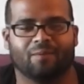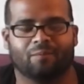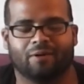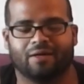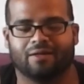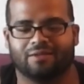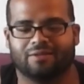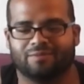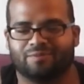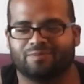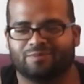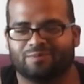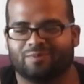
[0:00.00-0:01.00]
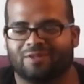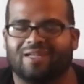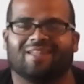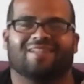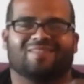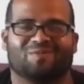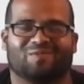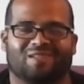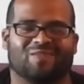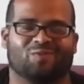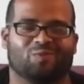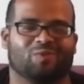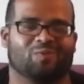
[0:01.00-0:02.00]
but yeah, that's
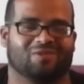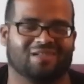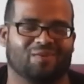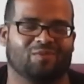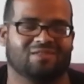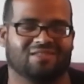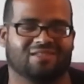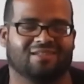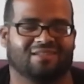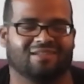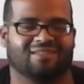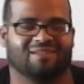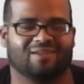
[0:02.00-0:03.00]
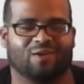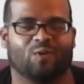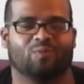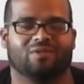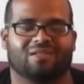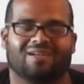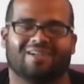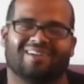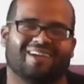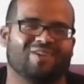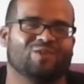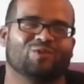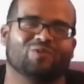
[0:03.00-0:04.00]
pretty much got me into collecting Kobe's.
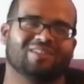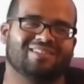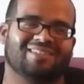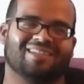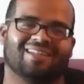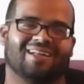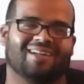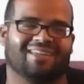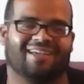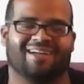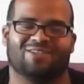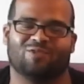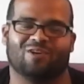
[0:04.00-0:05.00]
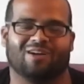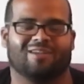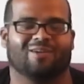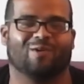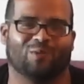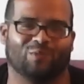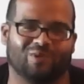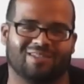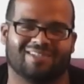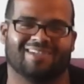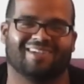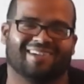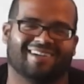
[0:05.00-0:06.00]
You don't really see a lot of cats rocking Kobe's.
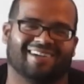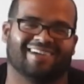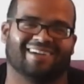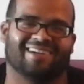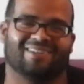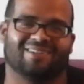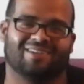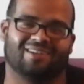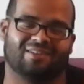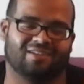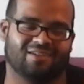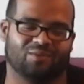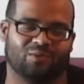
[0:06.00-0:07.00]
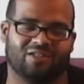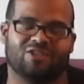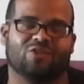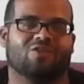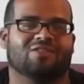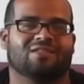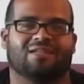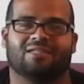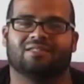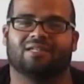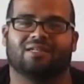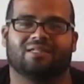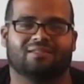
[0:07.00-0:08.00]
And when it's all said
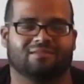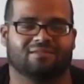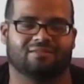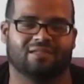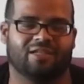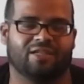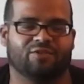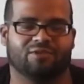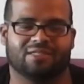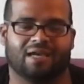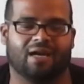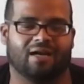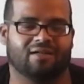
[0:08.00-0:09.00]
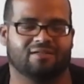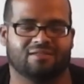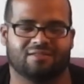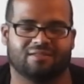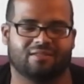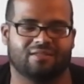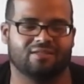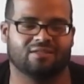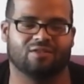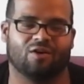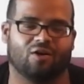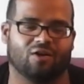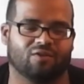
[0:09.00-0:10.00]
and done, and he retires, and he's in
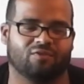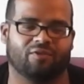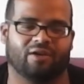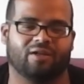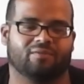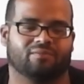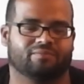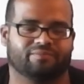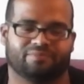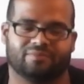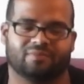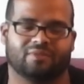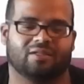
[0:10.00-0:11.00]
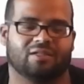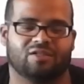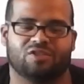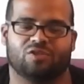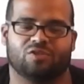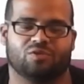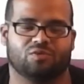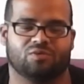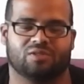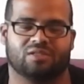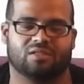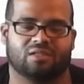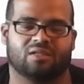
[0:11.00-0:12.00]
the Hall of Fame, his shoes
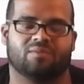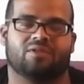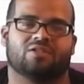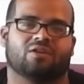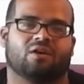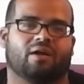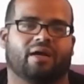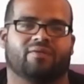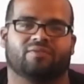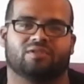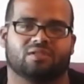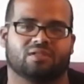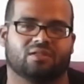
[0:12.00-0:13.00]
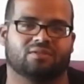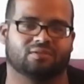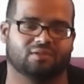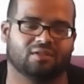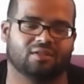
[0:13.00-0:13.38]
is going to be sought after. So